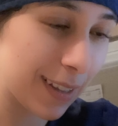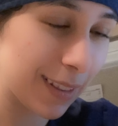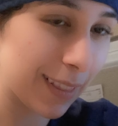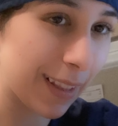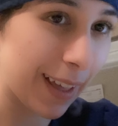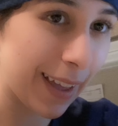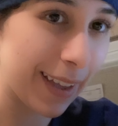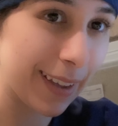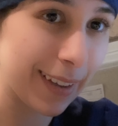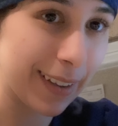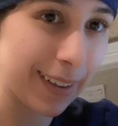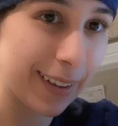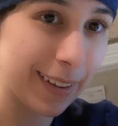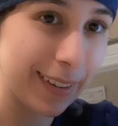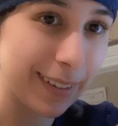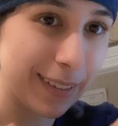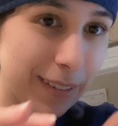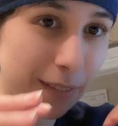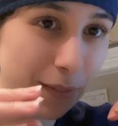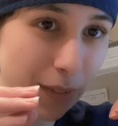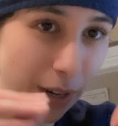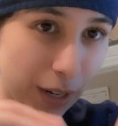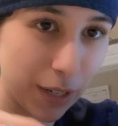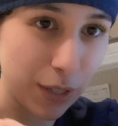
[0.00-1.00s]
like
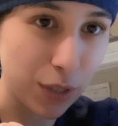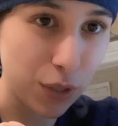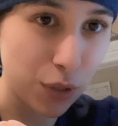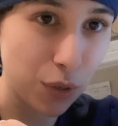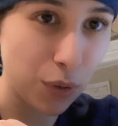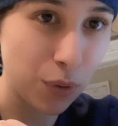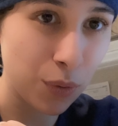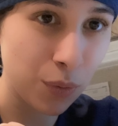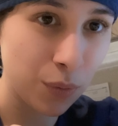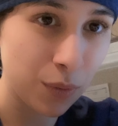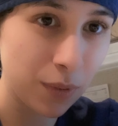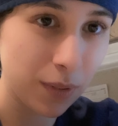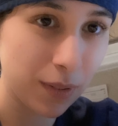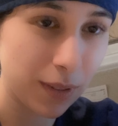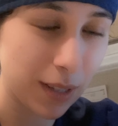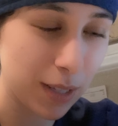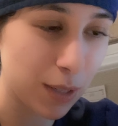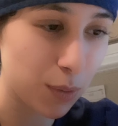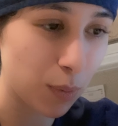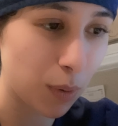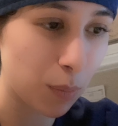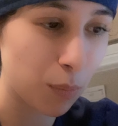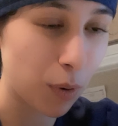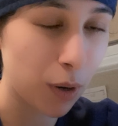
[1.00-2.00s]
very soon.
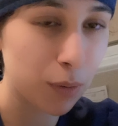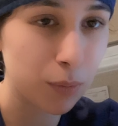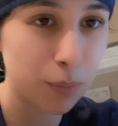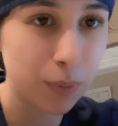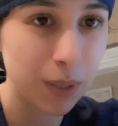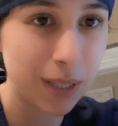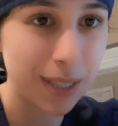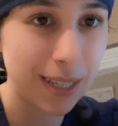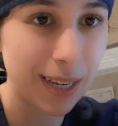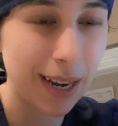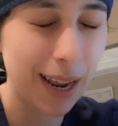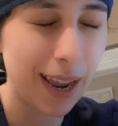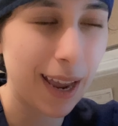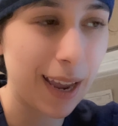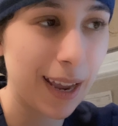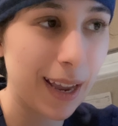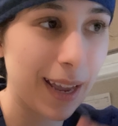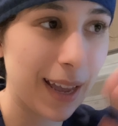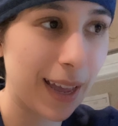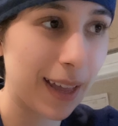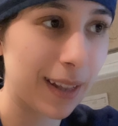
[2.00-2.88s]
This one probably today,